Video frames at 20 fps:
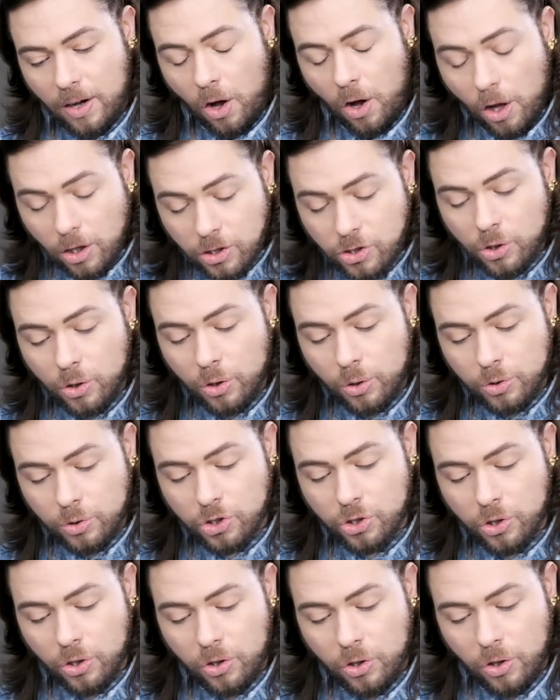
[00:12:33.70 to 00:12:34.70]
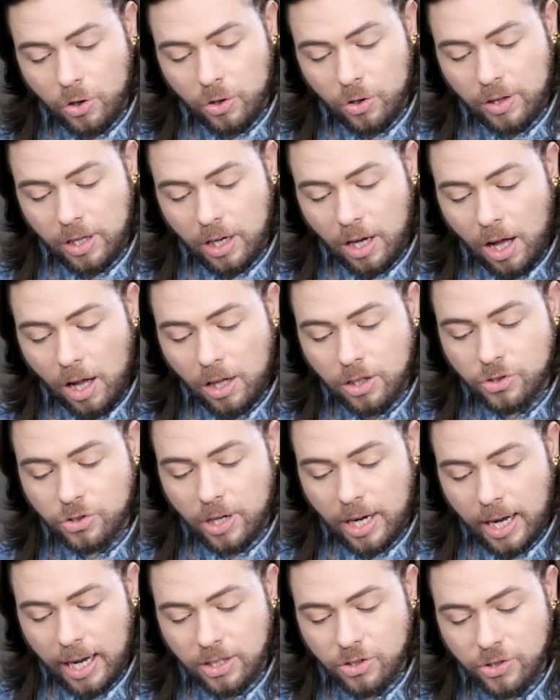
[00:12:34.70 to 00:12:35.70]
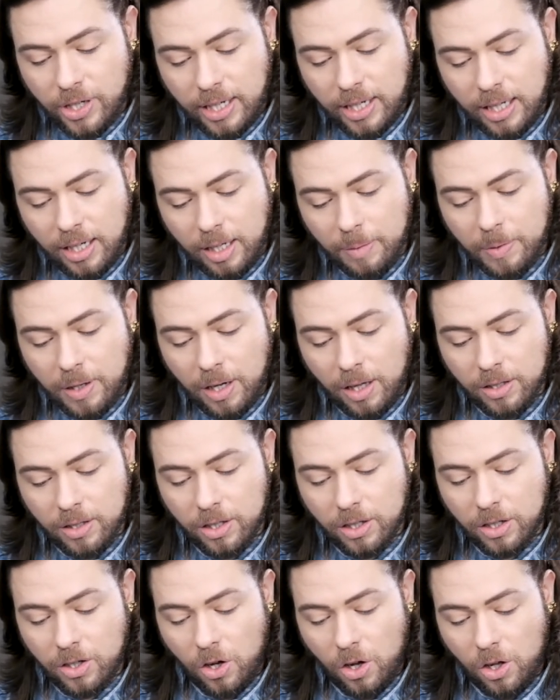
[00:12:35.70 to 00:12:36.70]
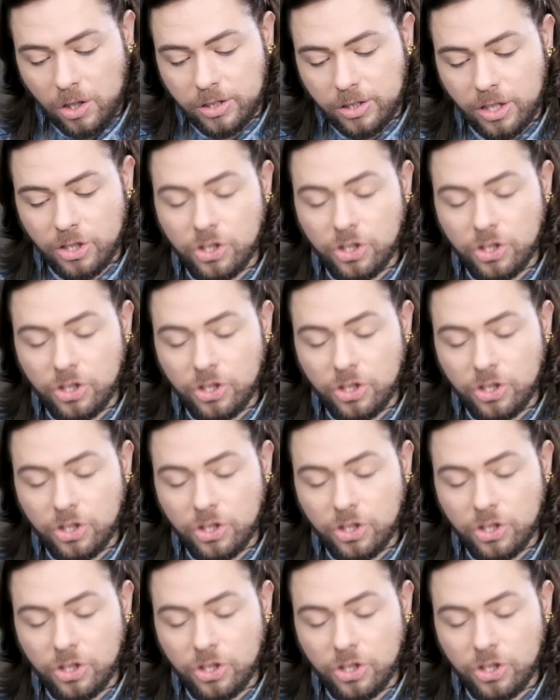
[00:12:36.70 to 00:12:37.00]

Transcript: also Rouge Coco, the ultra hydrating lip color called